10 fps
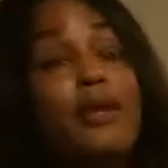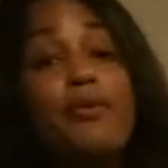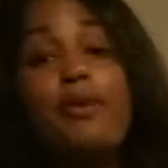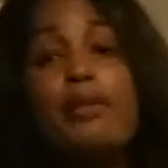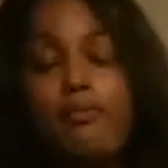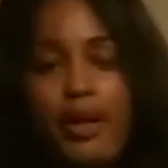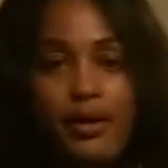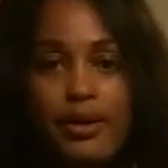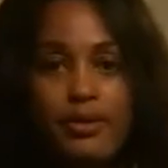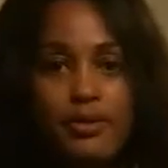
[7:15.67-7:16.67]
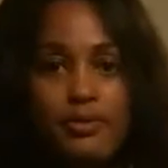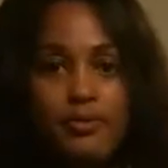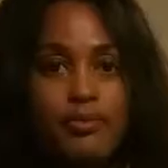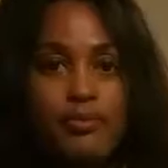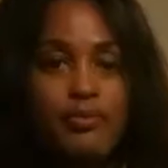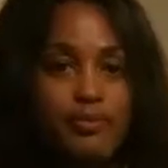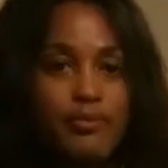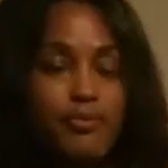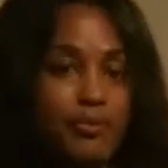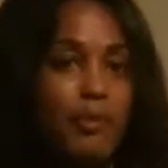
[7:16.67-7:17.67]
grandparents,
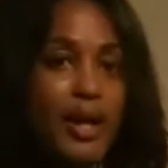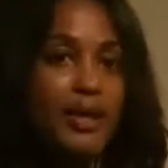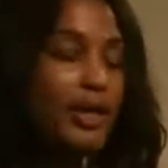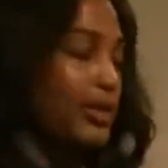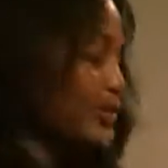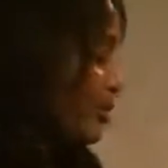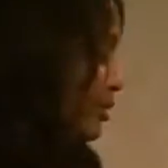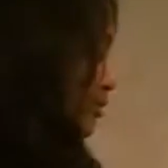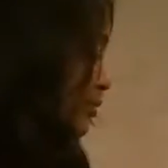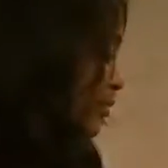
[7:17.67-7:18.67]
the biological.